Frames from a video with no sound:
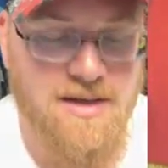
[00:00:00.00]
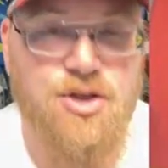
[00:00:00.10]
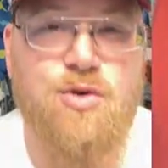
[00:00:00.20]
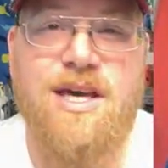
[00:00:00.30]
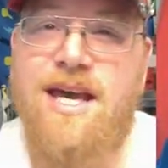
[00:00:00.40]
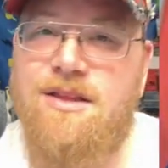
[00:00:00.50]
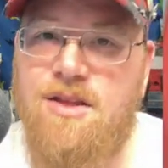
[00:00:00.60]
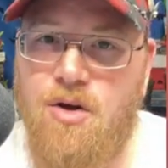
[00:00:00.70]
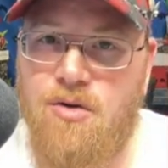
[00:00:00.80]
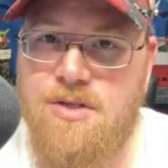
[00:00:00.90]
You get
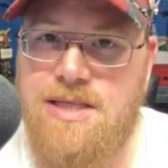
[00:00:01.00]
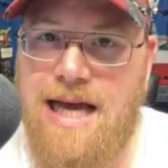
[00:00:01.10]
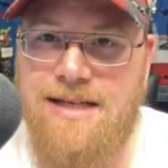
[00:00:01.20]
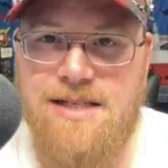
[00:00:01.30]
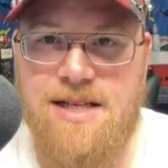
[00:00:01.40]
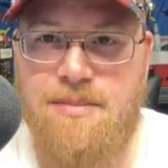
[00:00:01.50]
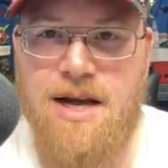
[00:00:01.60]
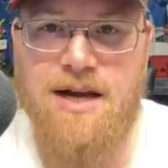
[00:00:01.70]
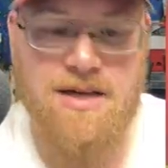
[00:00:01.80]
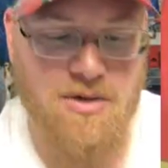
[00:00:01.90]
those. I just, I'm
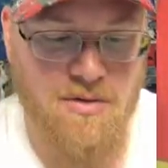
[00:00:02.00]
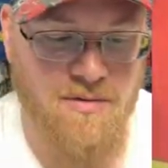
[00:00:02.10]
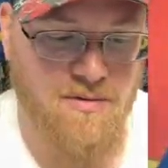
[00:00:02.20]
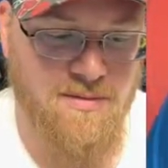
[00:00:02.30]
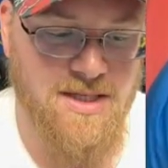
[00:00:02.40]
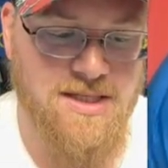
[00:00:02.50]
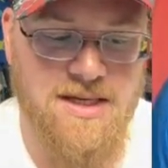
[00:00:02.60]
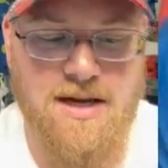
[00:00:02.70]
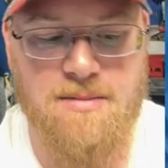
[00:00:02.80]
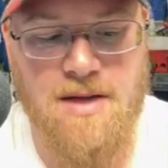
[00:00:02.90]
not going to go through them this
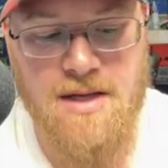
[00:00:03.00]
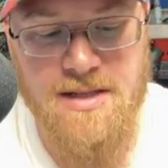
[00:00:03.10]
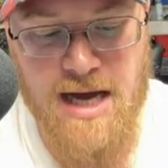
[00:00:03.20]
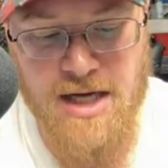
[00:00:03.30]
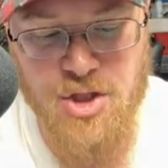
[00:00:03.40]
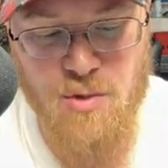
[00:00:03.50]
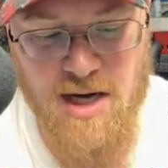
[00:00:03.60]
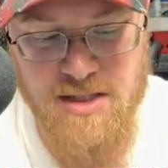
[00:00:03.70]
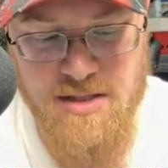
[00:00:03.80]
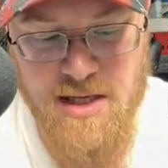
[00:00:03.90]
time. The
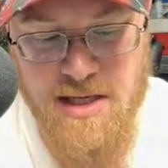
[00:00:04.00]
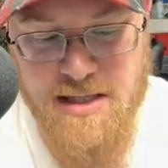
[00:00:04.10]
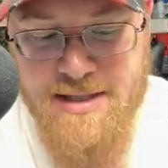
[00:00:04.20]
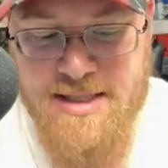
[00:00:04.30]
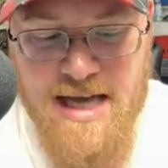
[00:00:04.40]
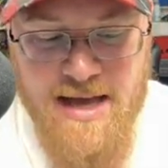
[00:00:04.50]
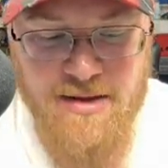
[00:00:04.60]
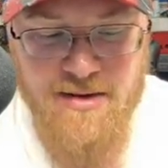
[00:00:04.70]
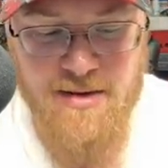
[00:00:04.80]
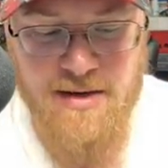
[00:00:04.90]
Oshawott, the
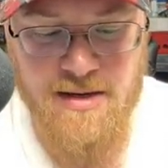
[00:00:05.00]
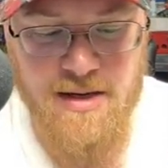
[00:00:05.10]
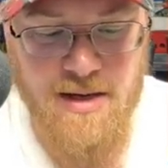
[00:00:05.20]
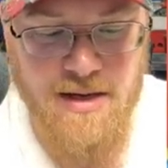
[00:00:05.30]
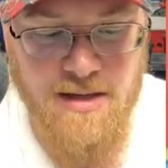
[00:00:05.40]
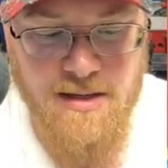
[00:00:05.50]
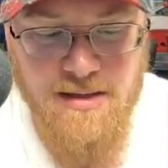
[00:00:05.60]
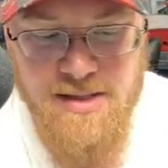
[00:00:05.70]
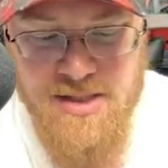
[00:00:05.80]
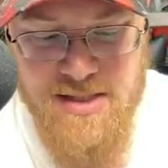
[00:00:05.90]
Scyther,
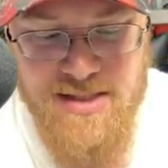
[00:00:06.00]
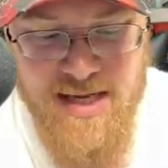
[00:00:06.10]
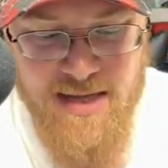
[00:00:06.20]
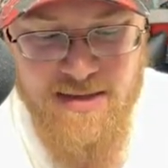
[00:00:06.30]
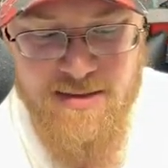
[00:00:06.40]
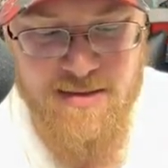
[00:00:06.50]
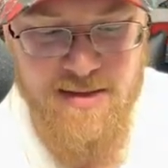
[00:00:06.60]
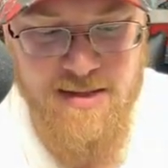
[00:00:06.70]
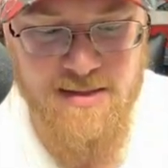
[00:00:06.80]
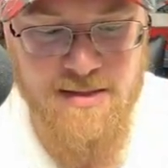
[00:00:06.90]
this is
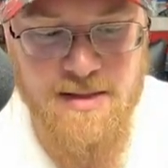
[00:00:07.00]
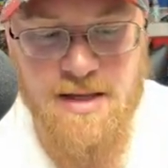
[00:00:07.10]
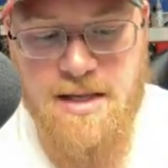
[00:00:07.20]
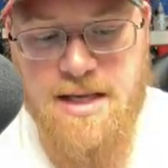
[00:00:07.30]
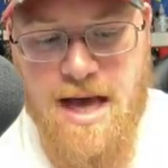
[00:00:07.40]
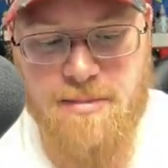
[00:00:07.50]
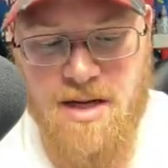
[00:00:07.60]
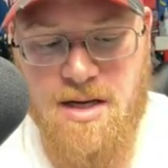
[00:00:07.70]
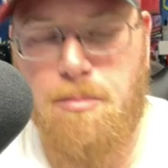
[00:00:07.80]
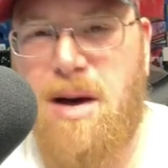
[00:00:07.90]
Dantler, a
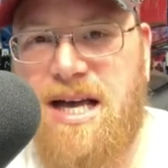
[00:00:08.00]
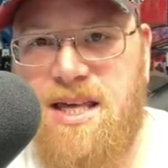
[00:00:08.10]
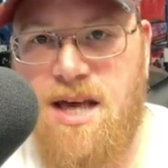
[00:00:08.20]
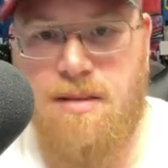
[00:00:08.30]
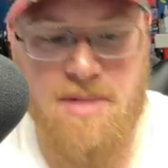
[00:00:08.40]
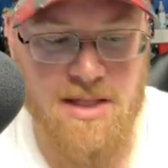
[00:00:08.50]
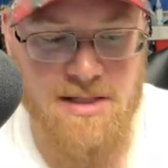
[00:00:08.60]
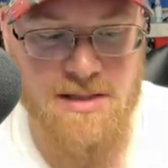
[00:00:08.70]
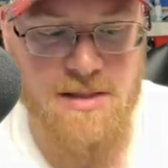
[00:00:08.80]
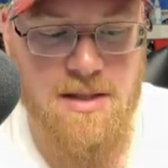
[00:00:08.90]
Yanma,
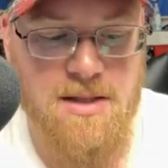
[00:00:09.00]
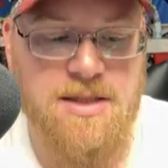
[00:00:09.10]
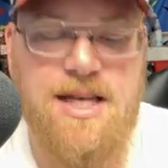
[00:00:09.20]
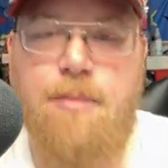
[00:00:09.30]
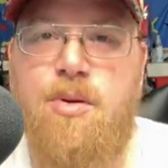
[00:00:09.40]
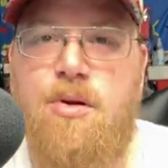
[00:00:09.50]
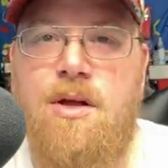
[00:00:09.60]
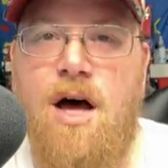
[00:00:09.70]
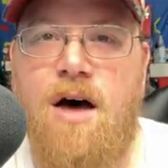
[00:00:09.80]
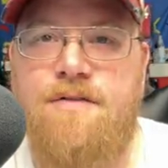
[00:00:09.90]
Bakiyanma,
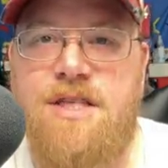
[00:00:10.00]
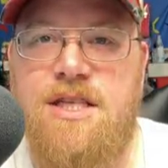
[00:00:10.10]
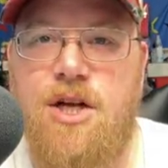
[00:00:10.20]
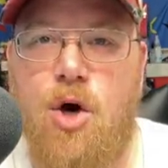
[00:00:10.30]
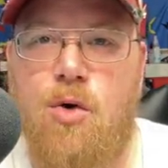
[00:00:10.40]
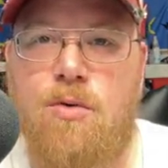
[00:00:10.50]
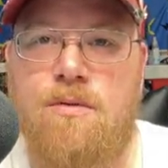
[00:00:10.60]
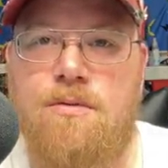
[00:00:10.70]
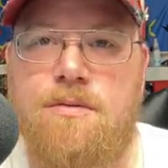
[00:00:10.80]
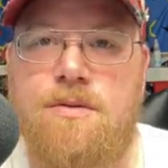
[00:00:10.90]
Temple of Sinnoh,
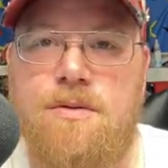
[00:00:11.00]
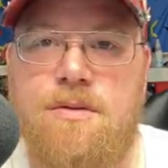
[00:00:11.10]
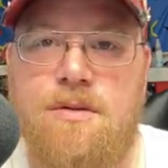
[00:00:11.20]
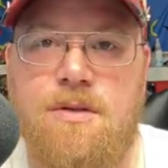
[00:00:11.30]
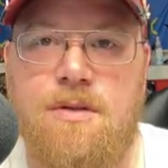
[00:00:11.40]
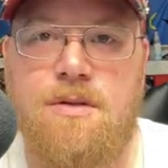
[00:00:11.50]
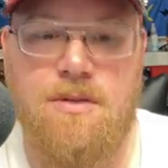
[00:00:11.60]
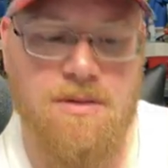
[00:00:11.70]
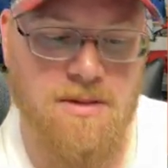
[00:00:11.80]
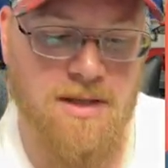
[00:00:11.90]

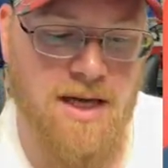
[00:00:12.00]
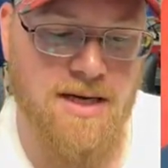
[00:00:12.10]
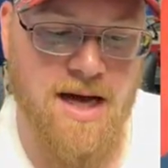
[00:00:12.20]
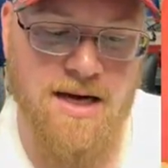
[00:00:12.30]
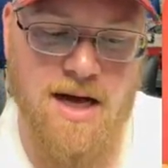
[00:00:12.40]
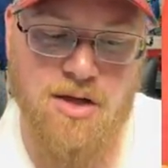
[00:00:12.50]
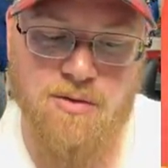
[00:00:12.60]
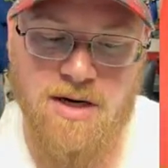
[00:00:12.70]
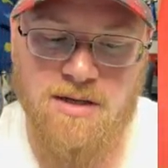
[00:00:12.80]
and a non-hollow rare